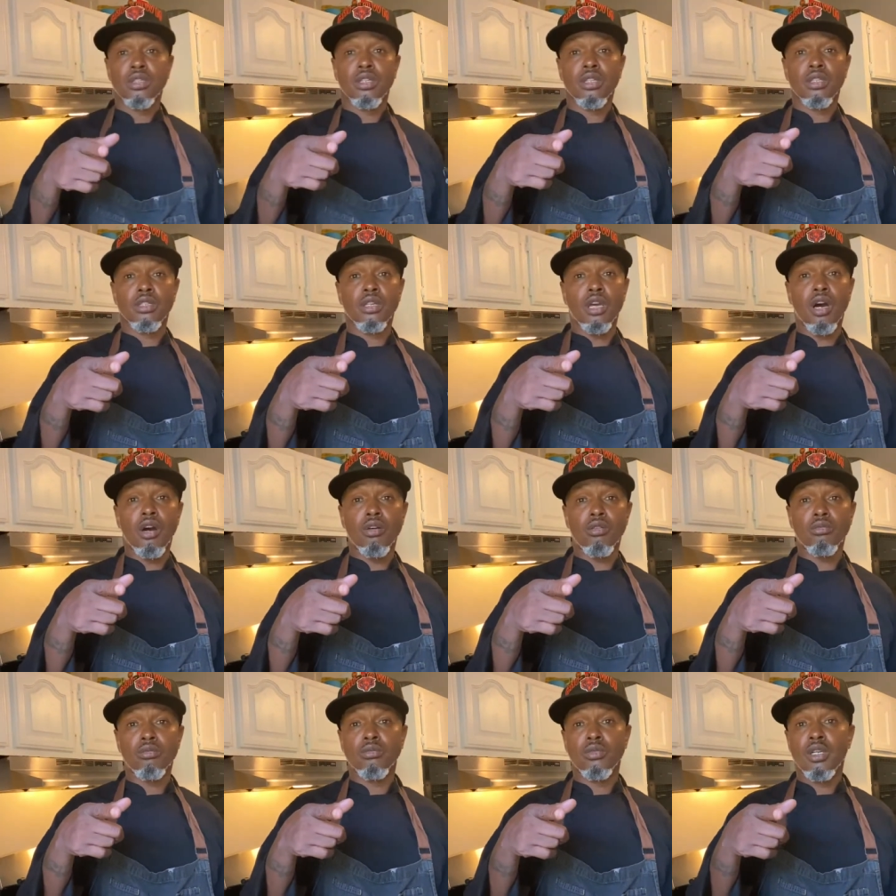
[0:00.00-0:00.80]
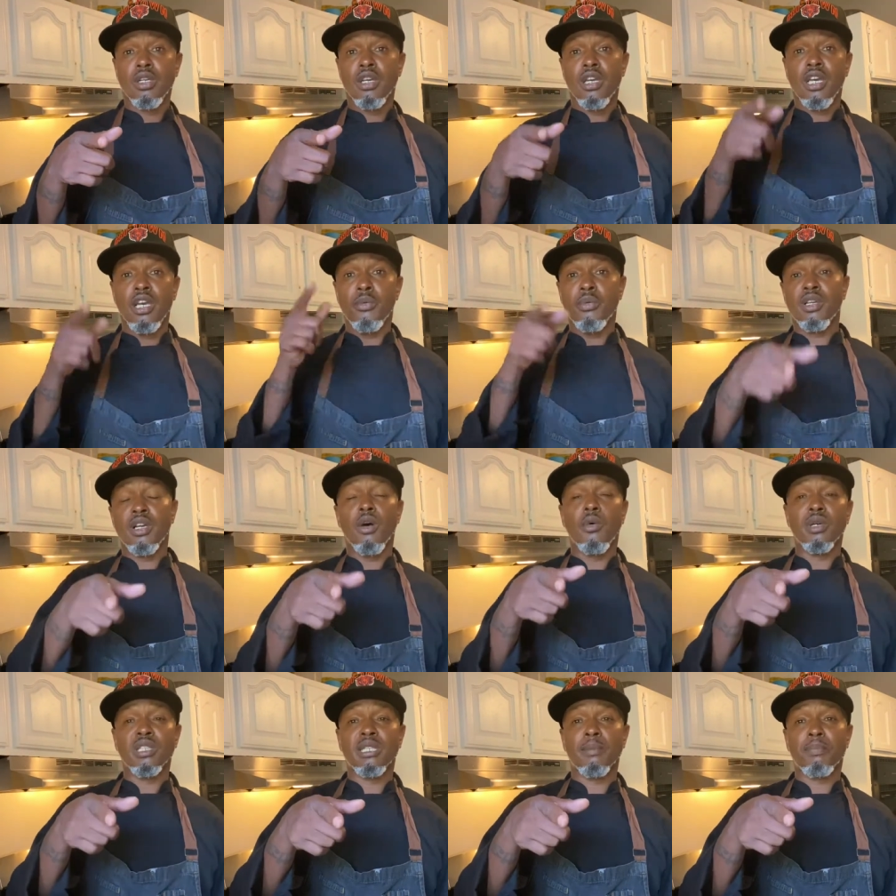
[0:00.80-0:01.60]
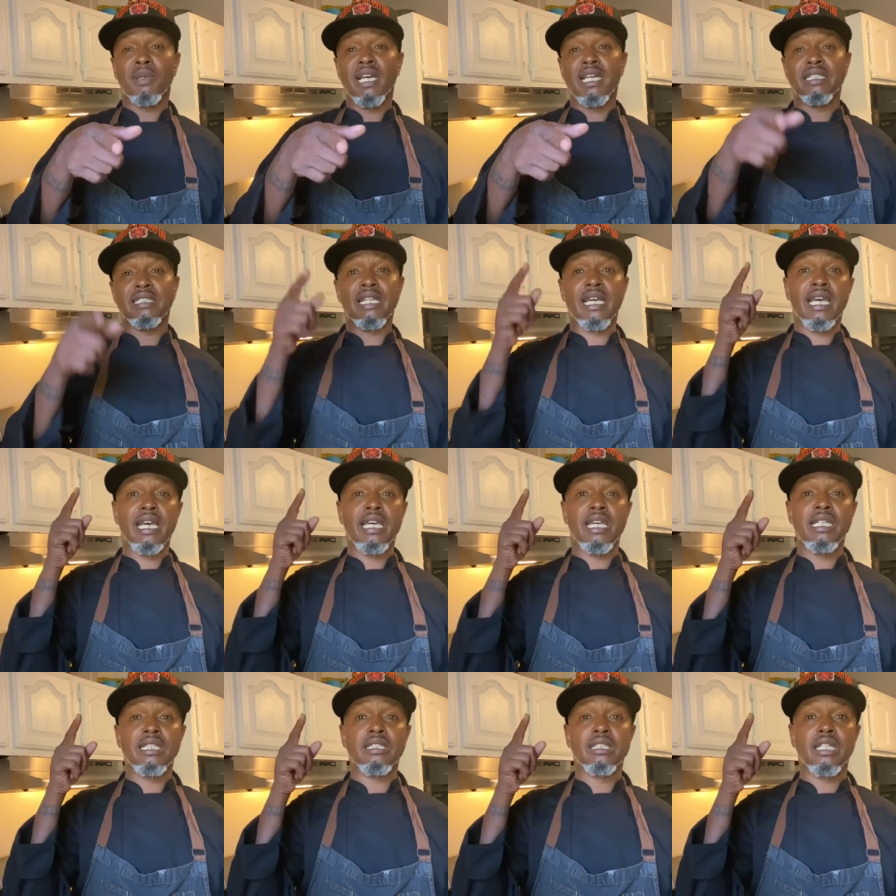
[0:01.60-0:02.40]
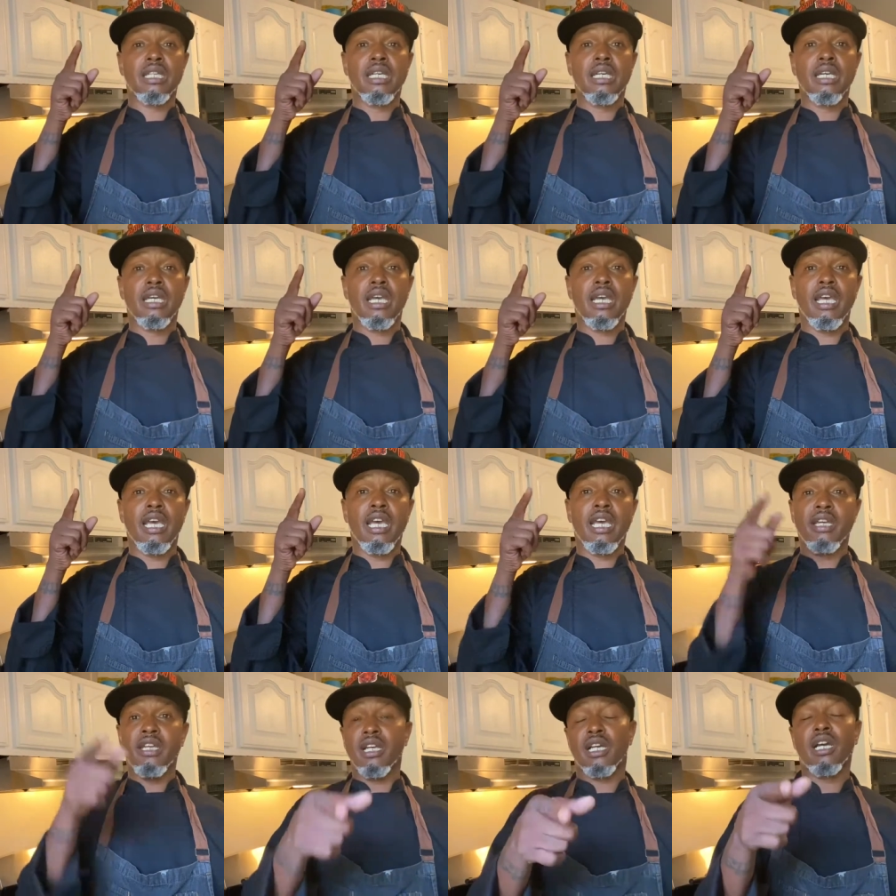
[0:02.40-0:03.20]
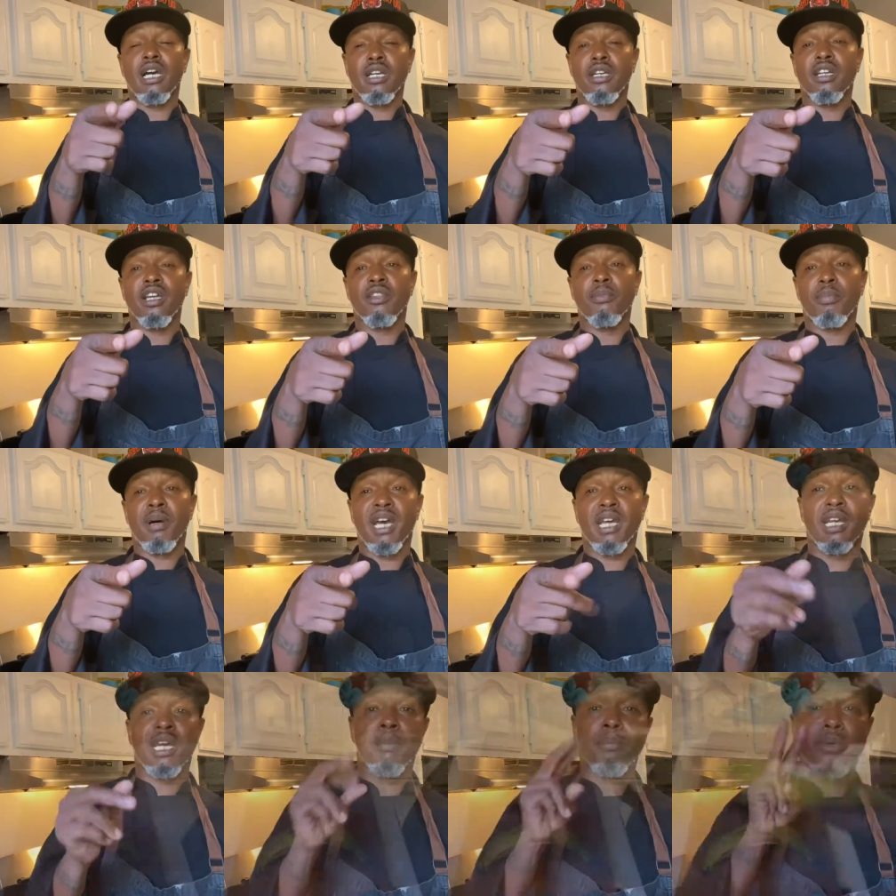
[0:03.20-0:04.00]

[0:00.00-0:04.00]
yo, here we go with the plantains and the cutting of the pineapple.